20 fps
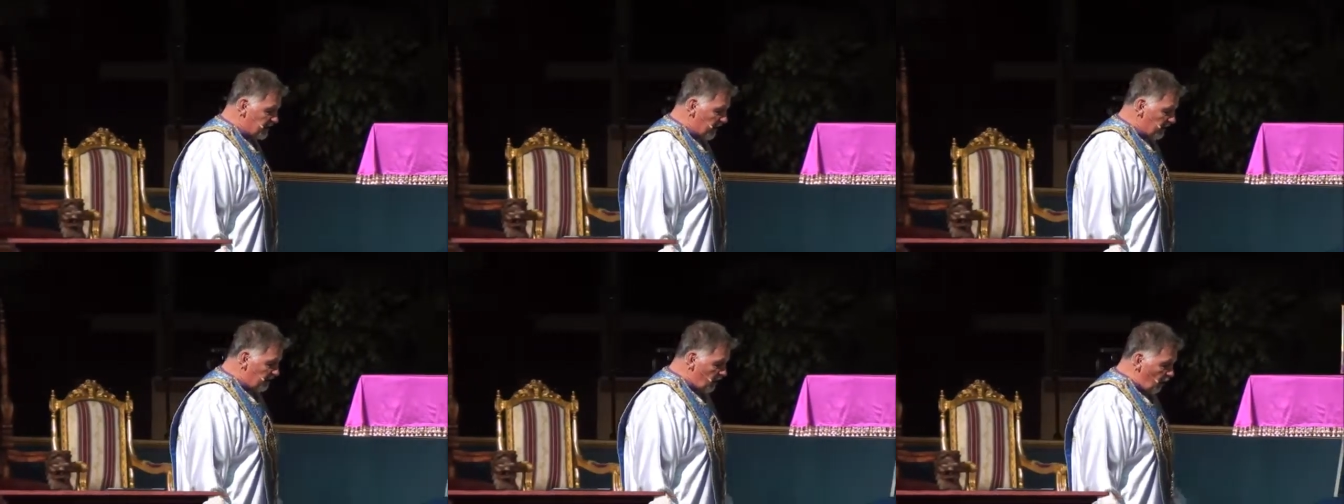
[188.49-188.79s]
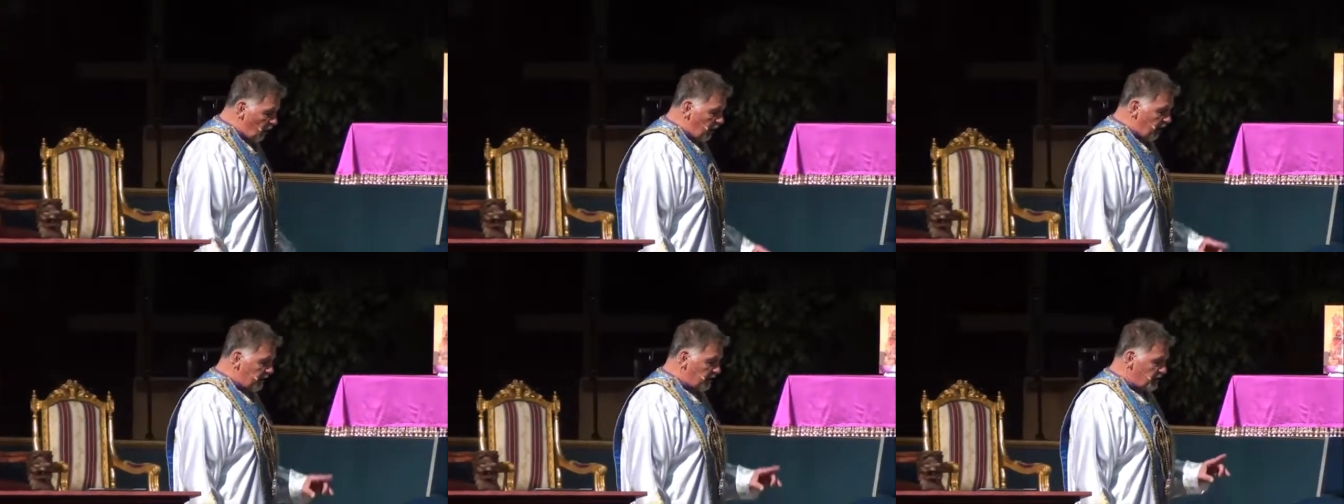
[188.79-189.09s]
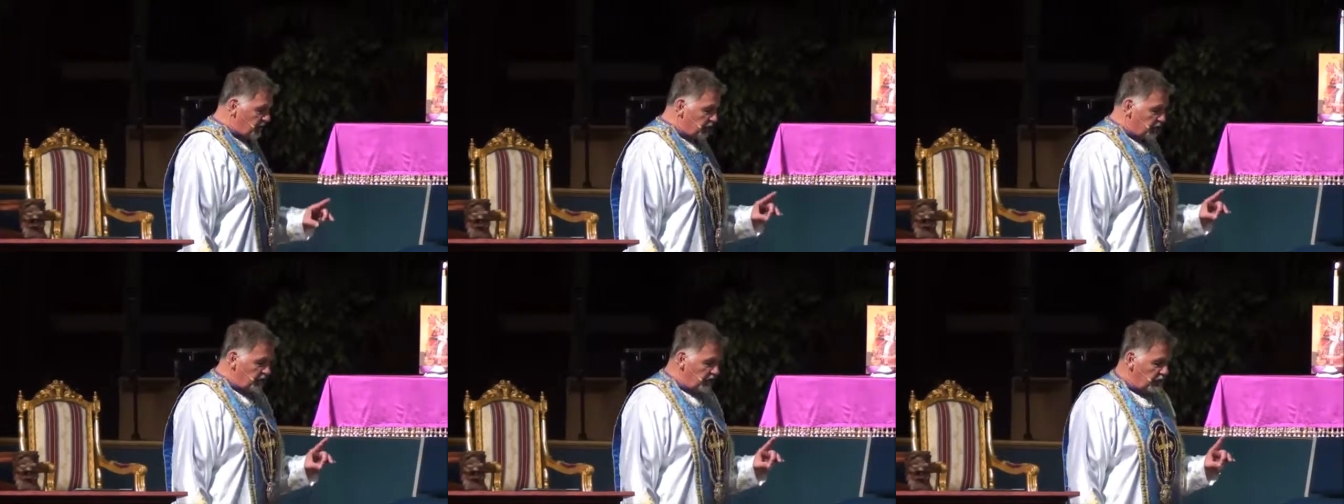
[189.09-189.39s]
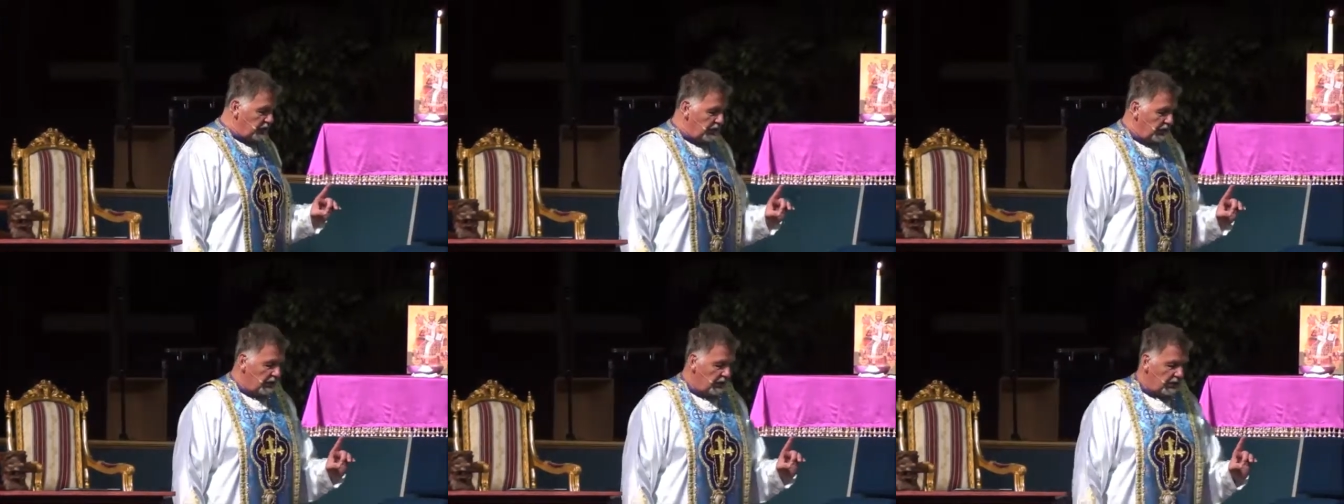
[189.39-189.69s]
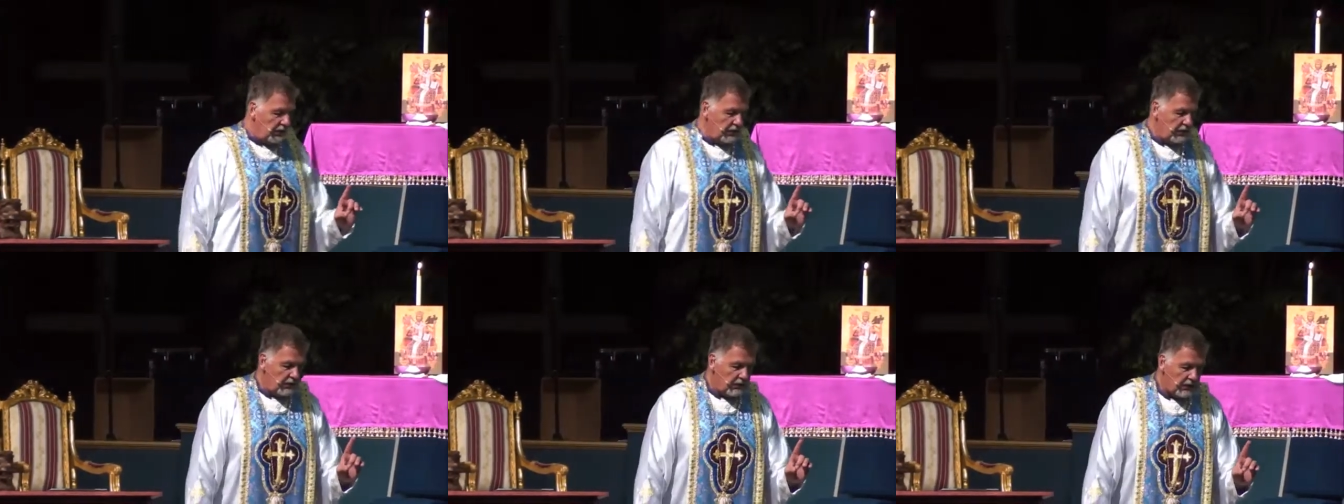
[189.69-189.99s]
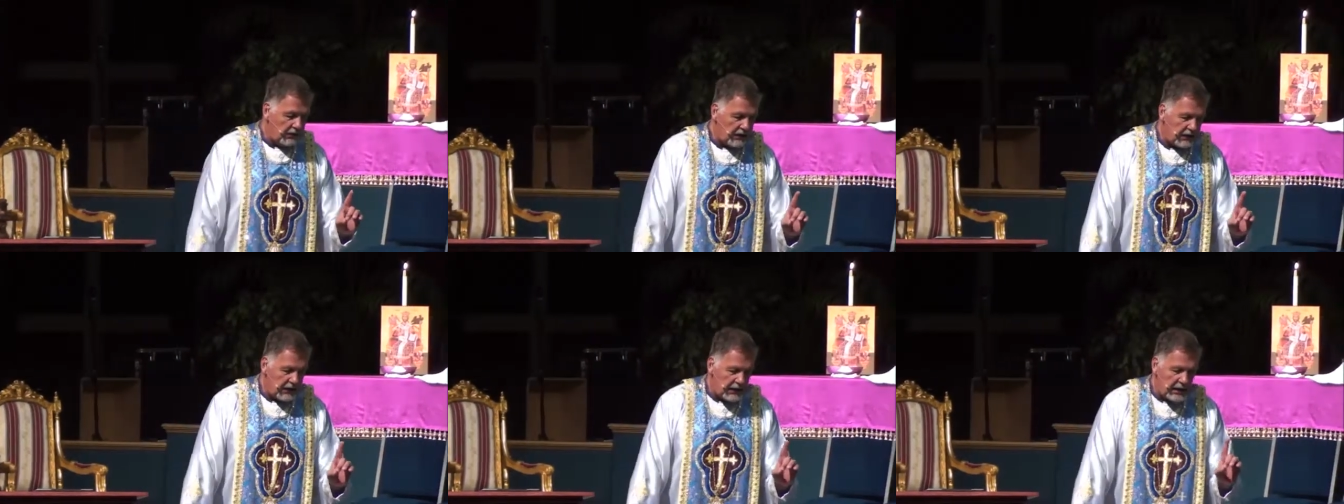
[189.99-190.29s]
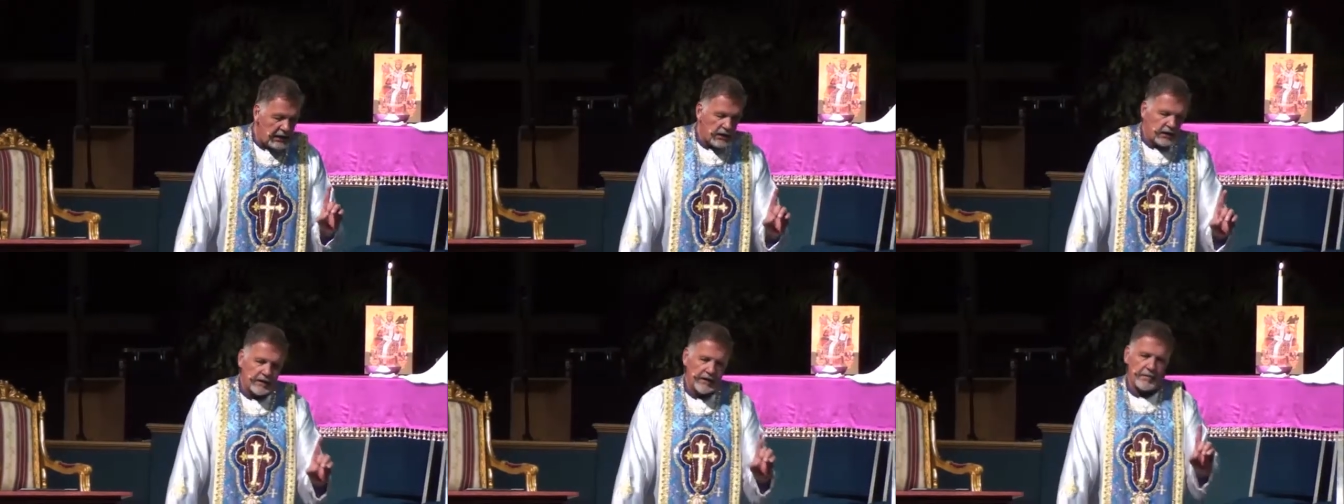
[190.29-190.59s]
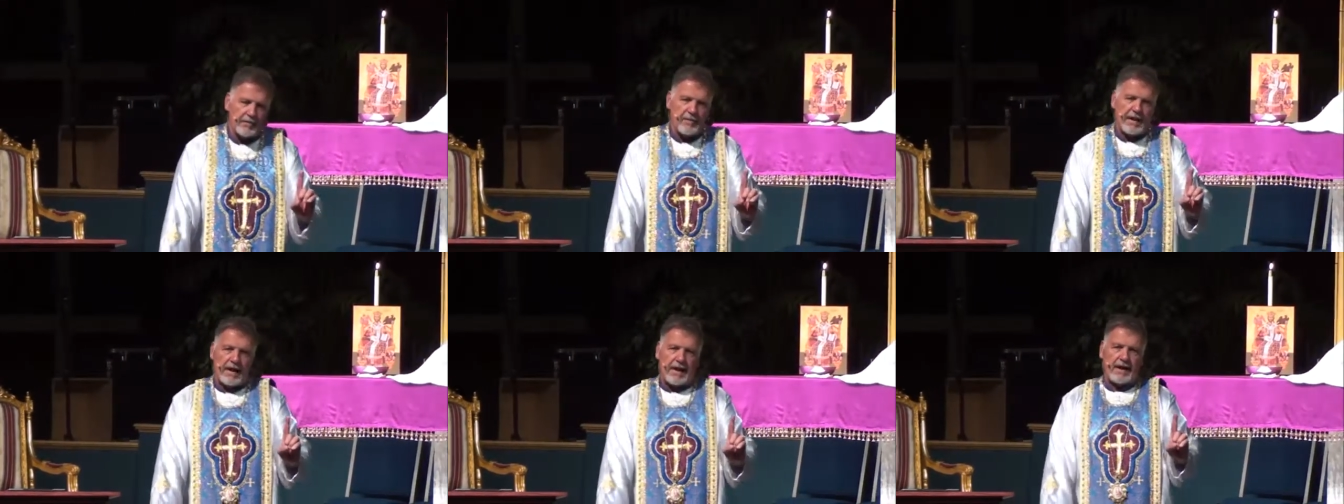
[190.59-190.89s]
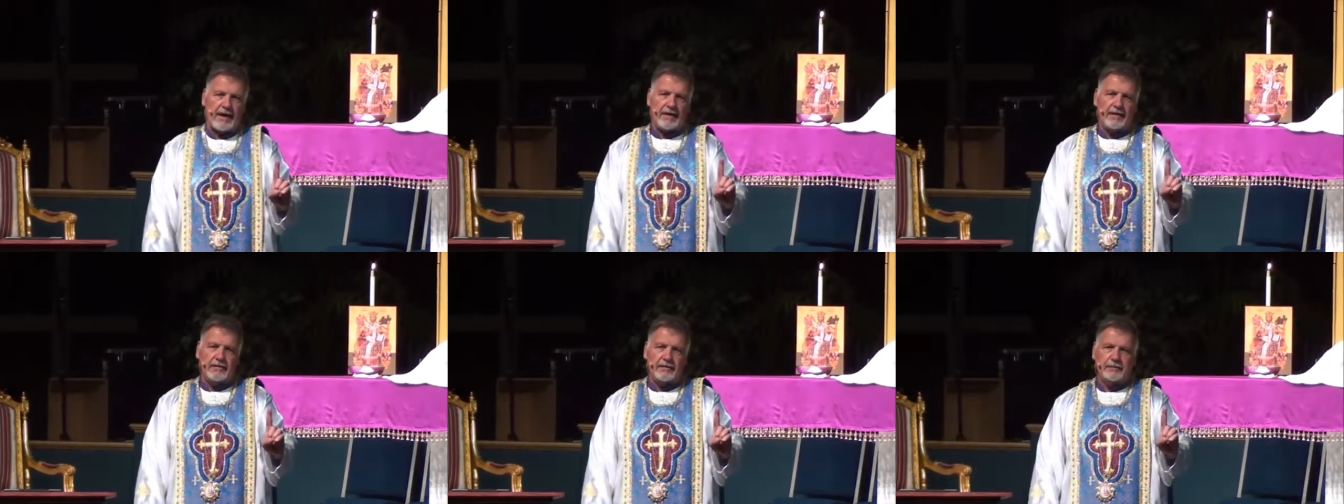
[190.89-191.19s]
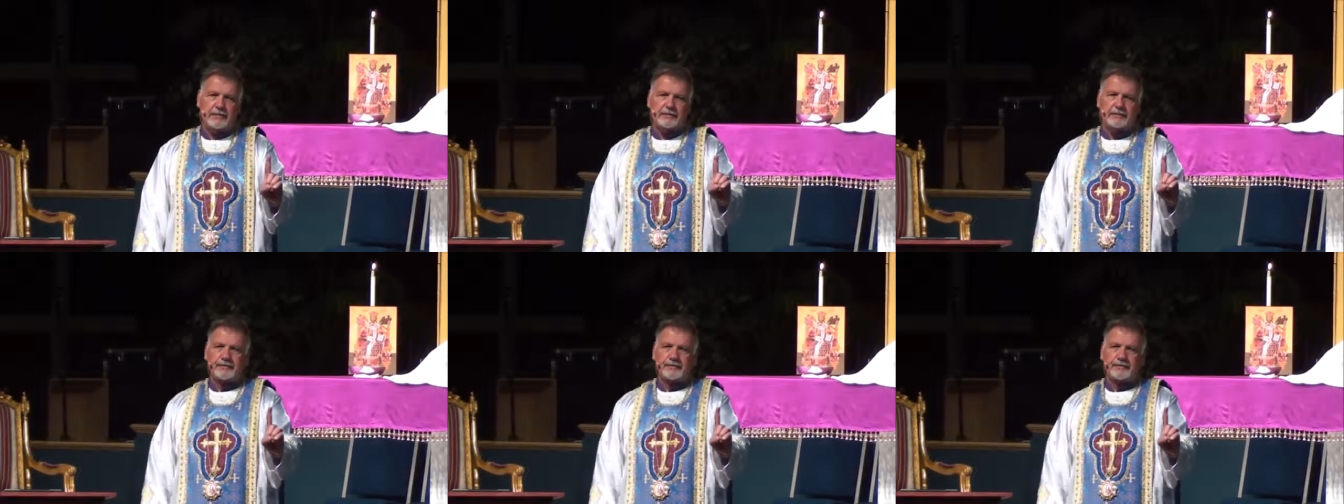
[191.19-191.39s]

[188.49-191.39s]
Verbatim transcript: I'm going to heal the man,